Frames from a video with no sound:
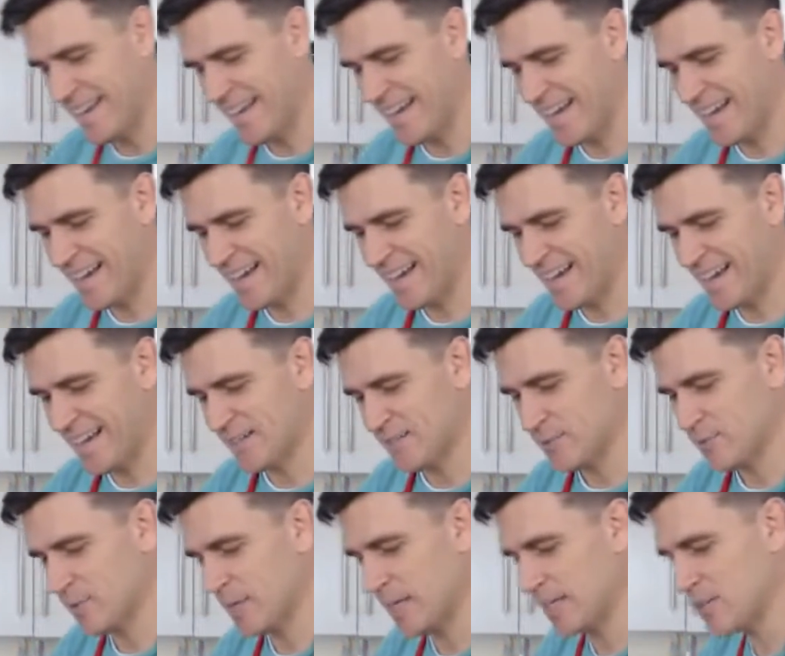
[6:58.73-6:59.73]
And
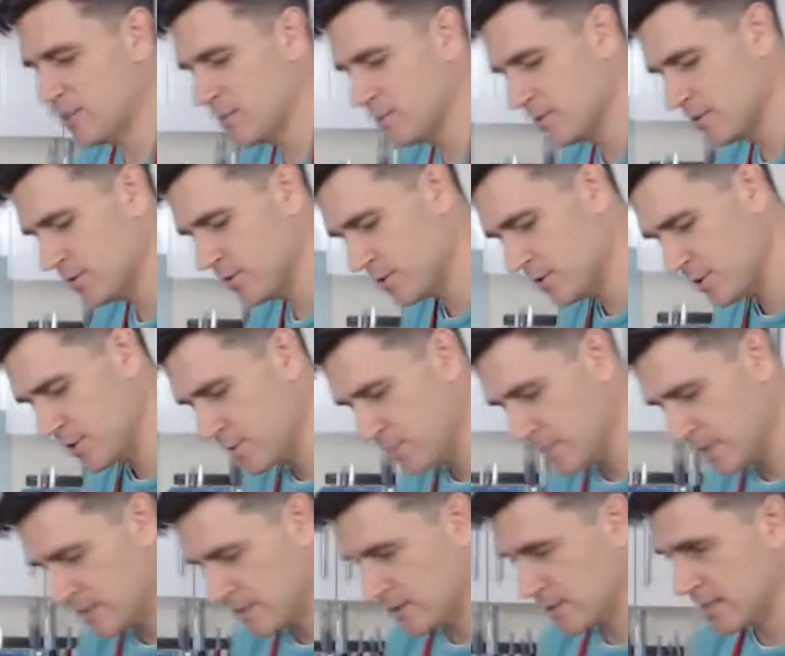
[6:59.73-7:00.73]
actually, we'll do it this
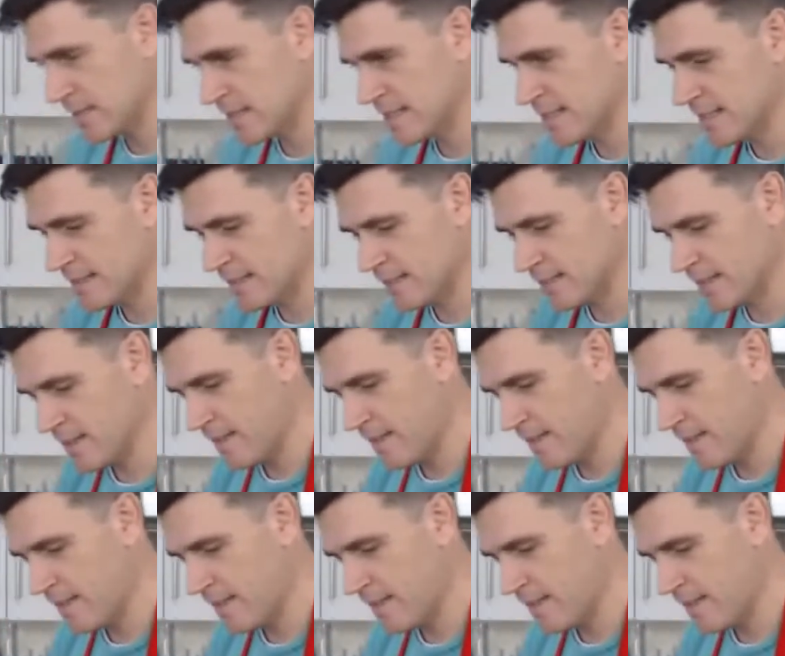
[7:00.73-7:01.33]
way so you can see it.